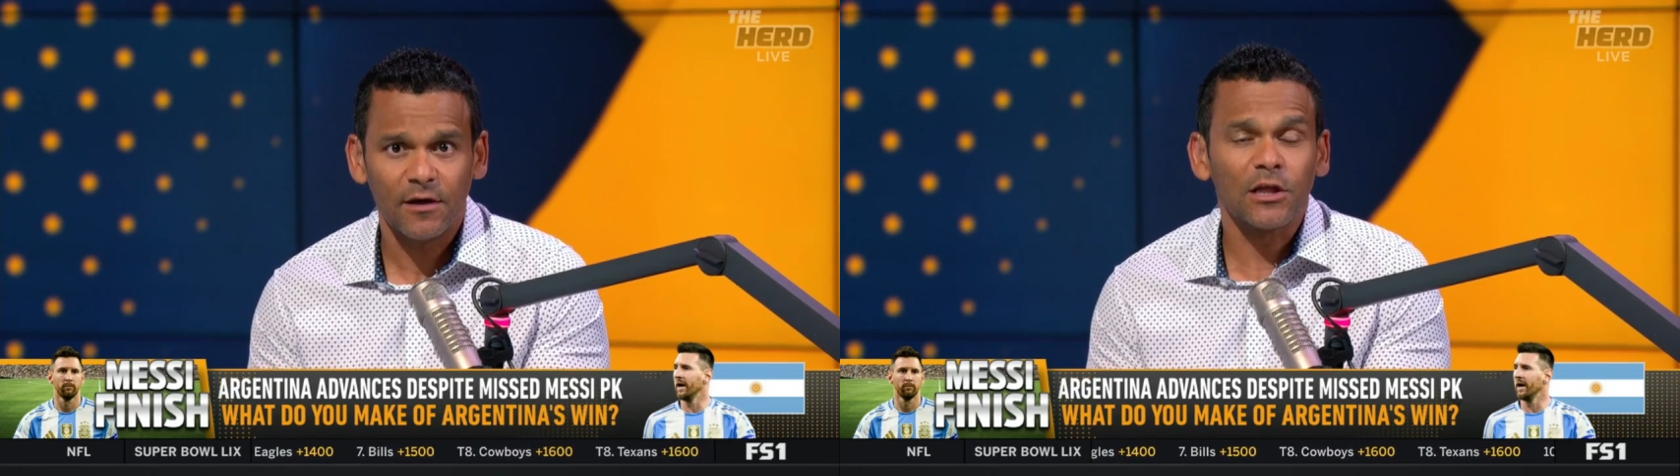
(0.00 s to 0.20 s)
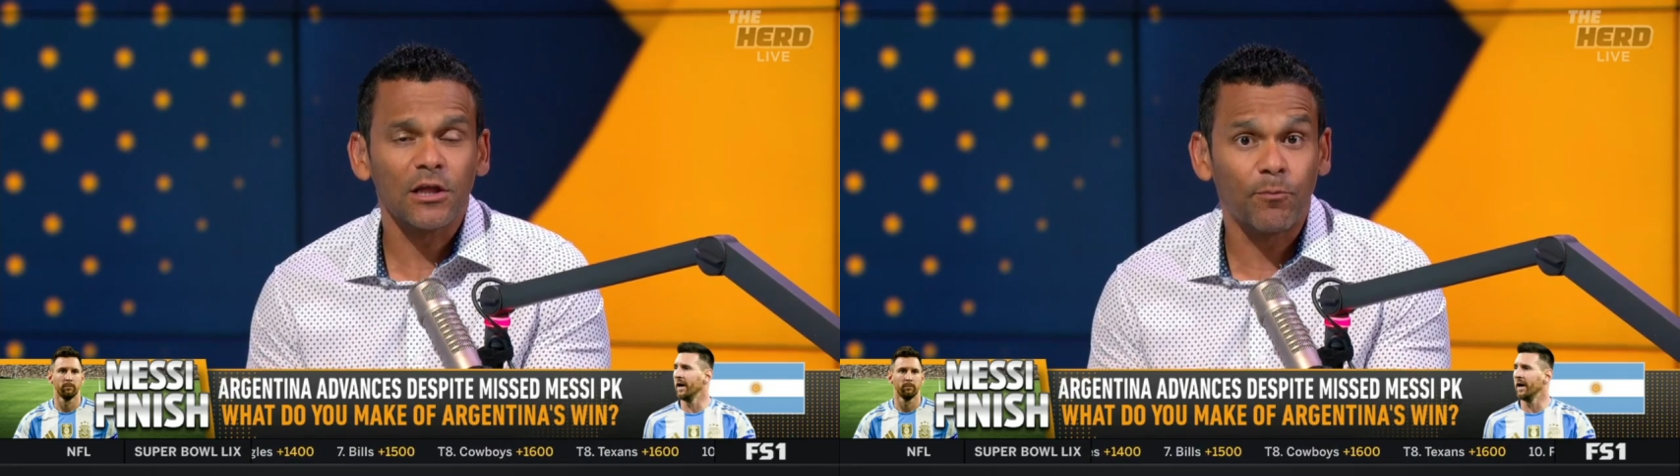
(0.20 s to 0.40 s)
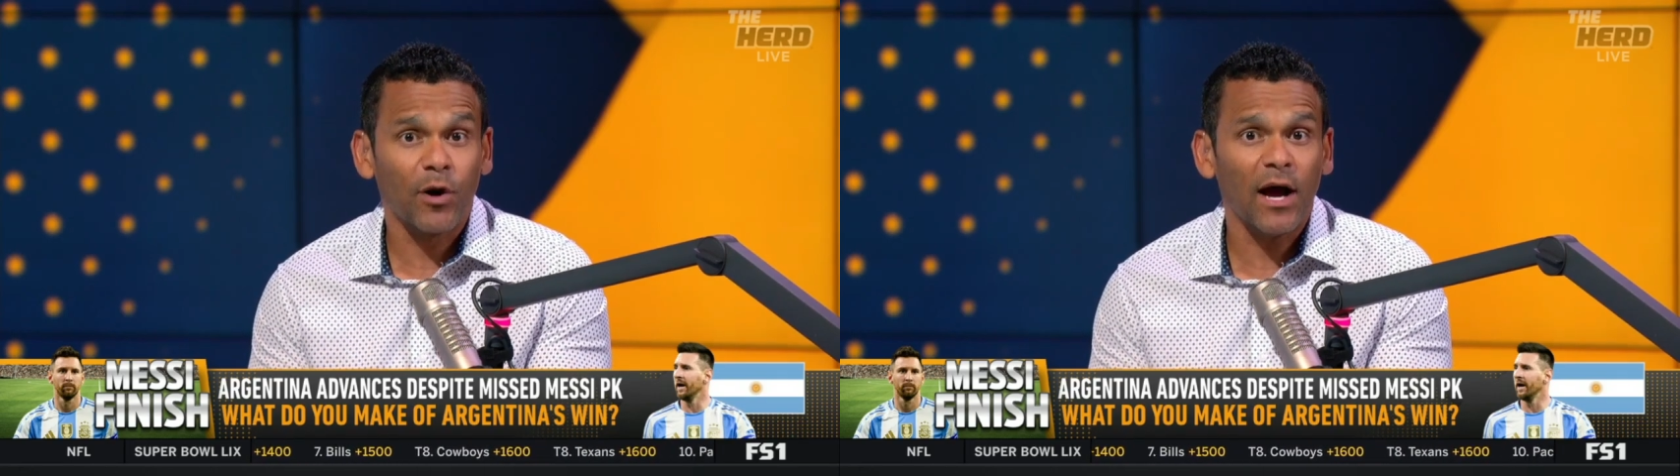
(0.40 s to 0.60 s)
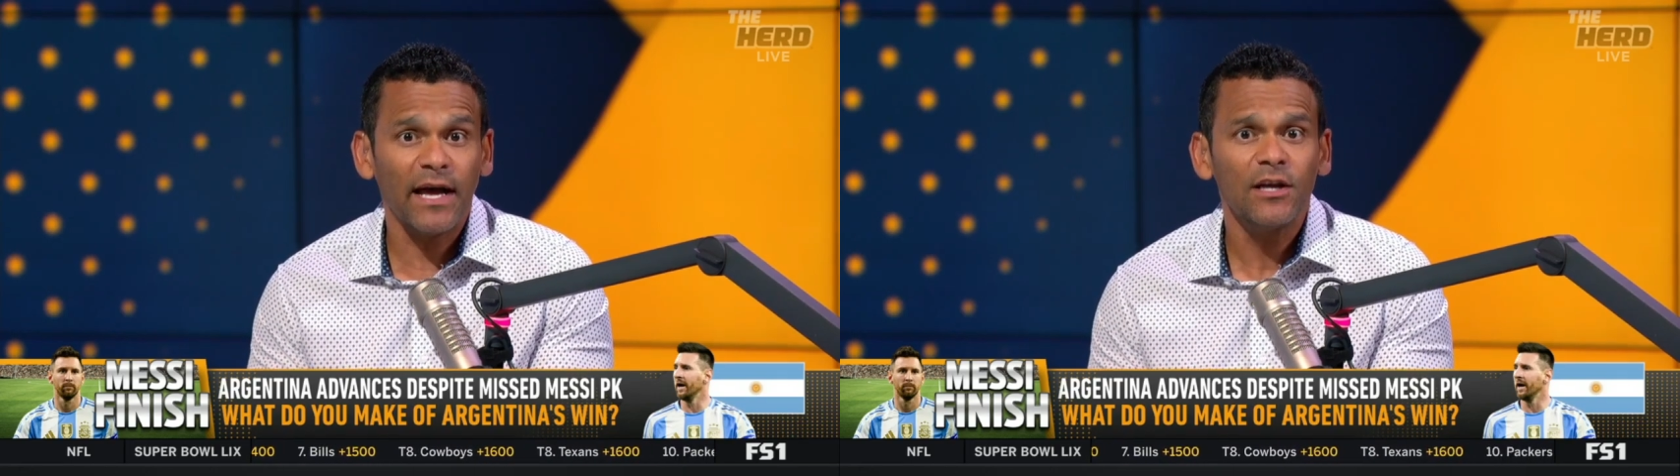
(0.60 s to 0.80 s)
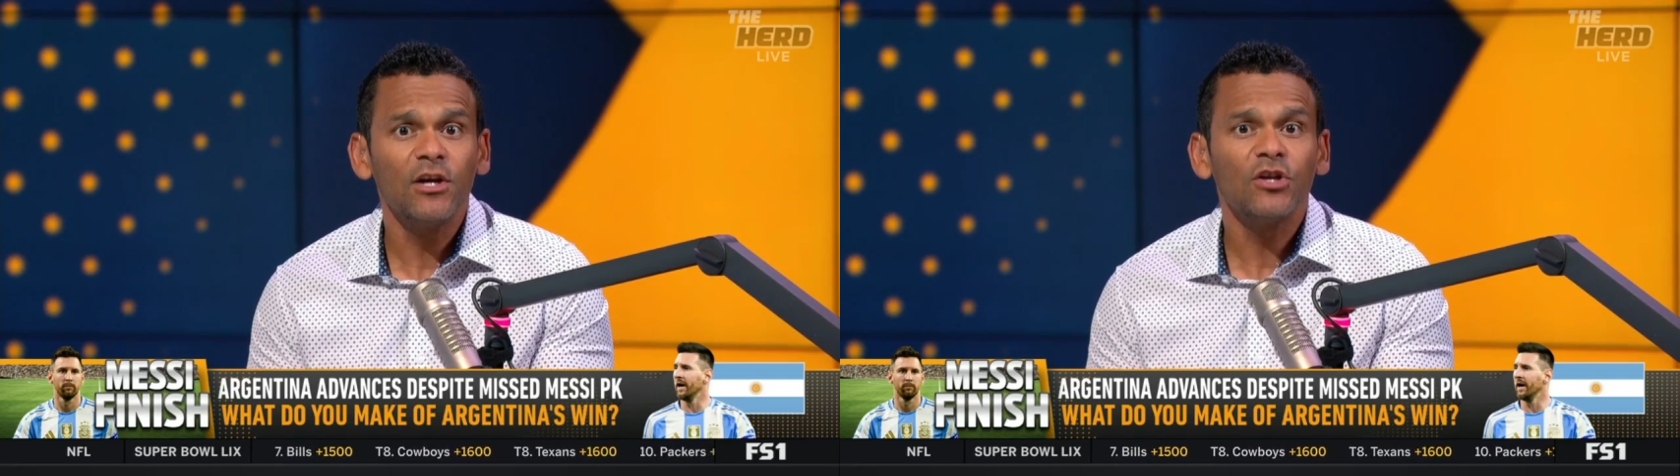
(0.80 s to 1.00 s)

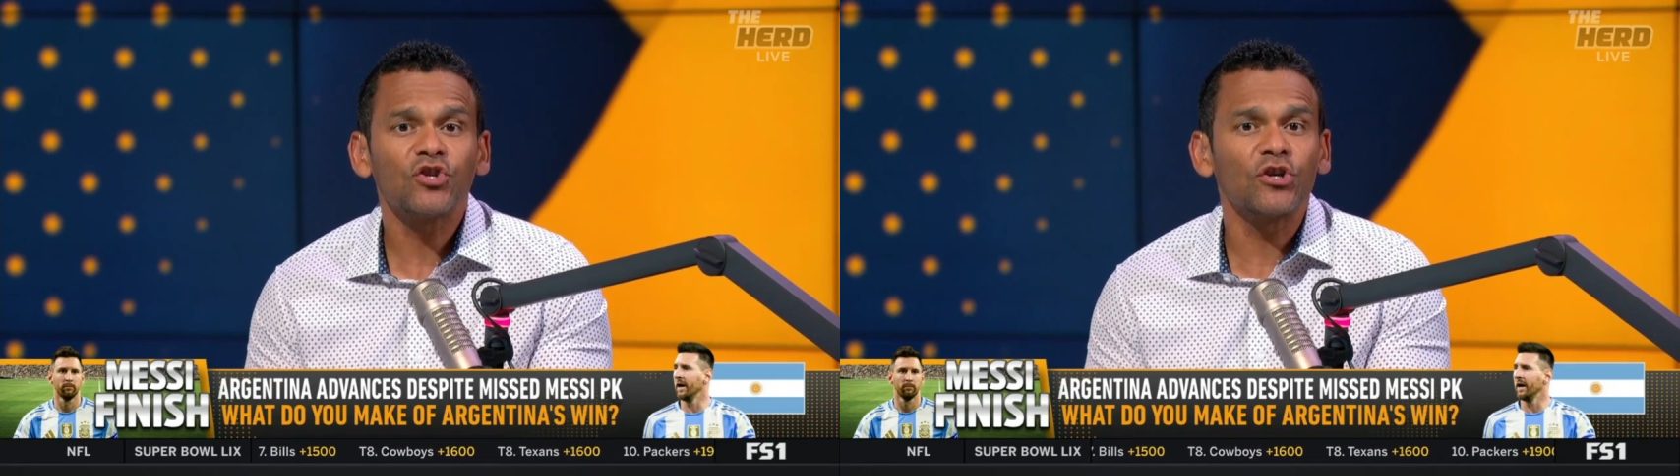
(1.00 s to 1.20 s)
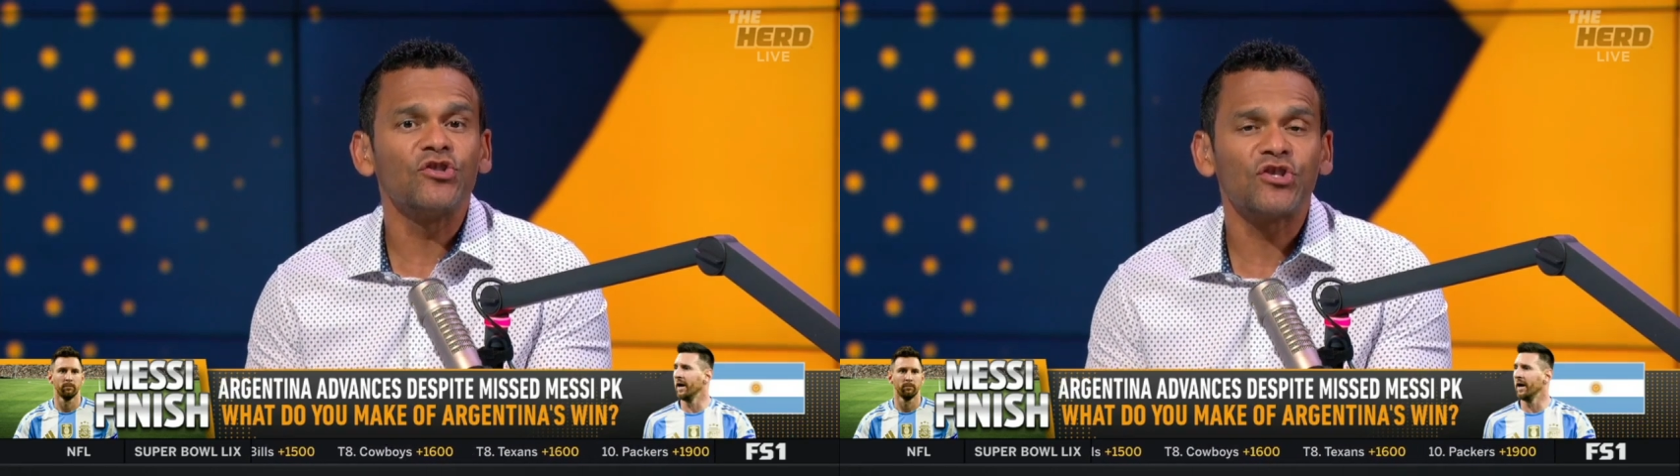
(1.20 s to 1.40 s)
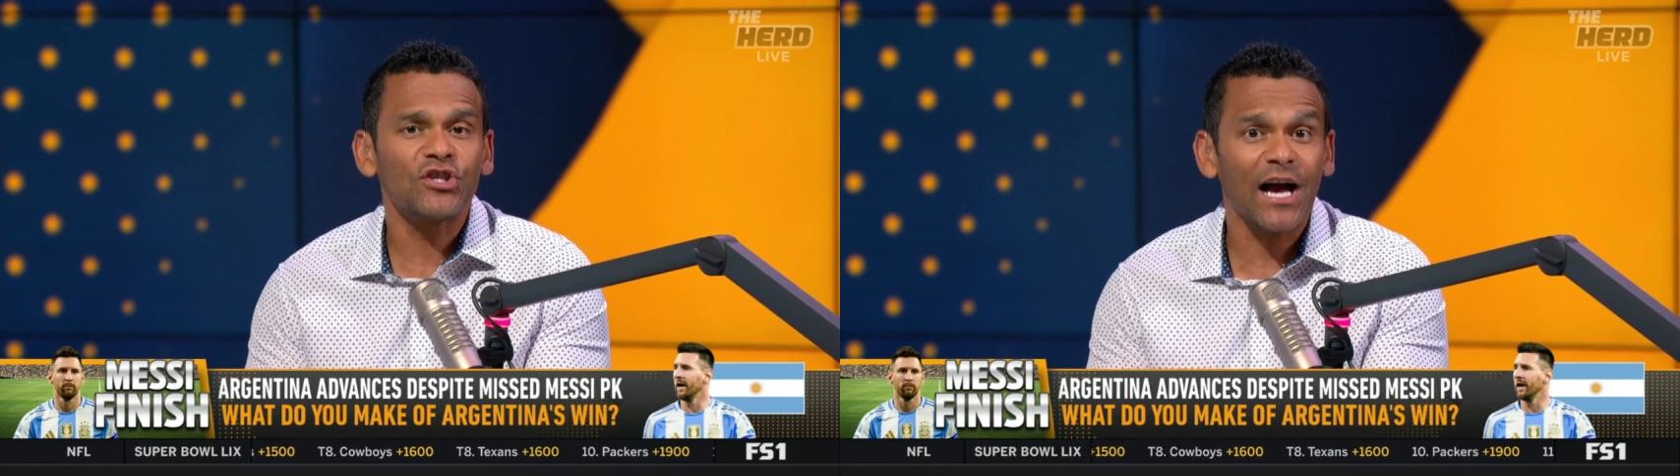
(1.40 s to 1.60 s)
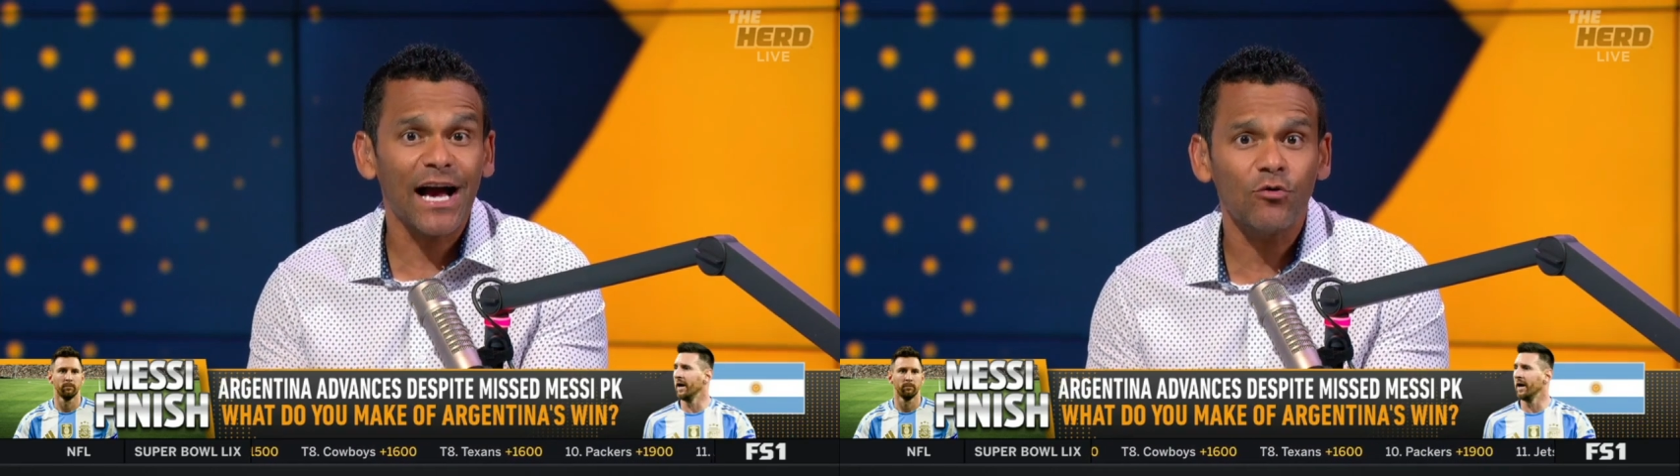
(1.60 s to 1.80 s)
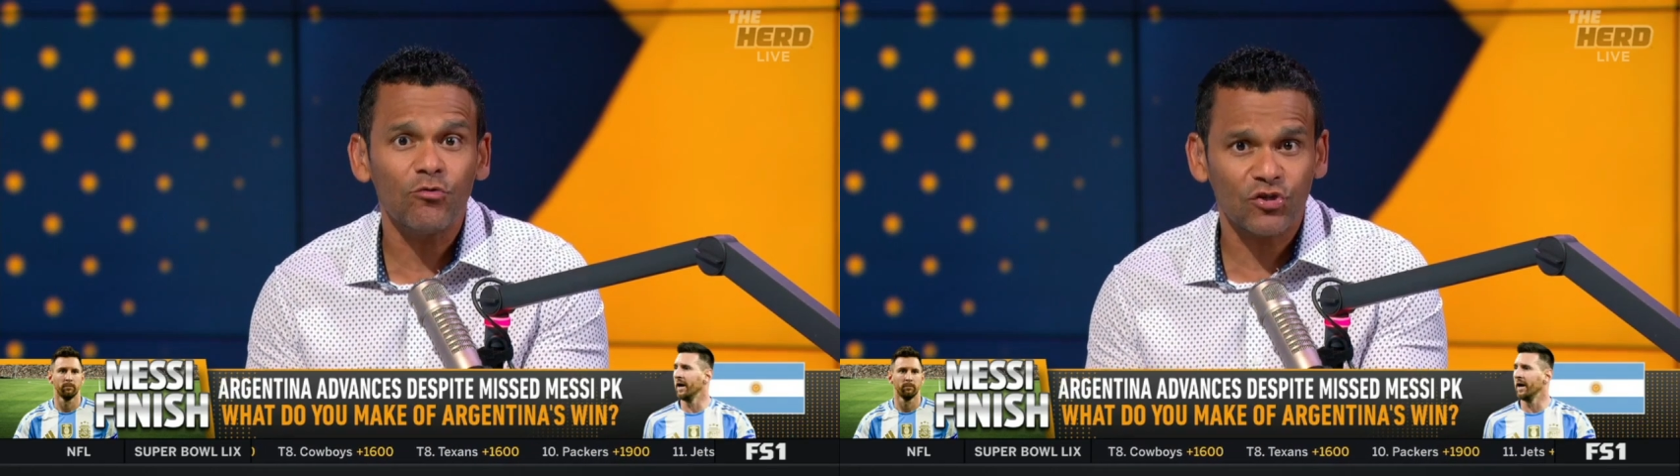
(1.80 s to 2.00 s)
LeBron turns Taco